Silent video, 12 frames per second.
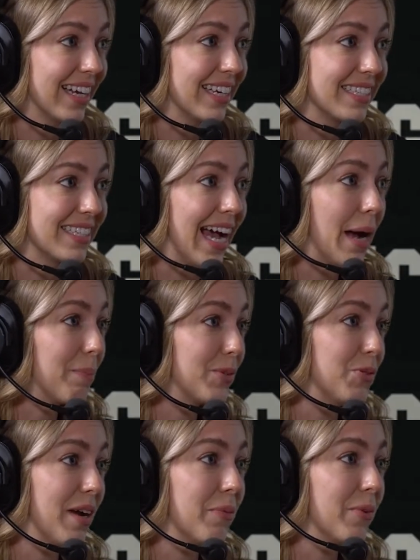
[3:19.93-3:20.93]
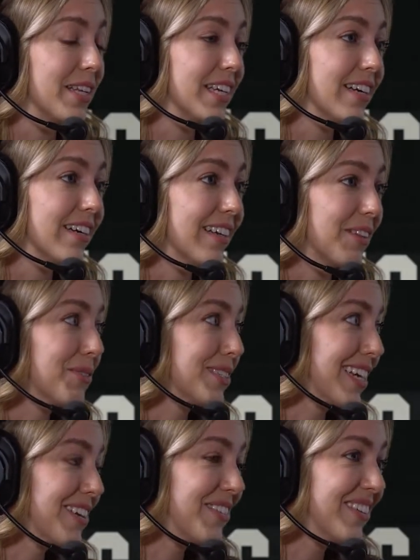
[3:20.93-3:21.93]
I had a tap duet 1 year at the
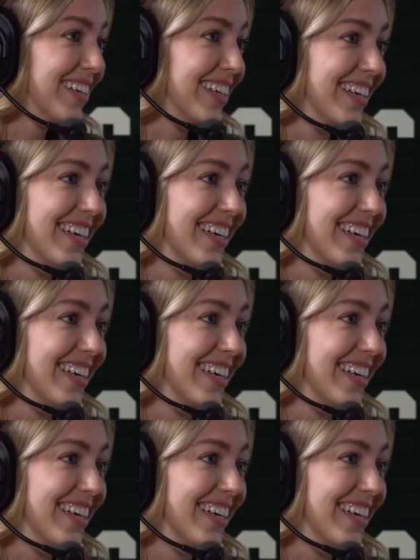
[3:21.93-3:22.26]
recital.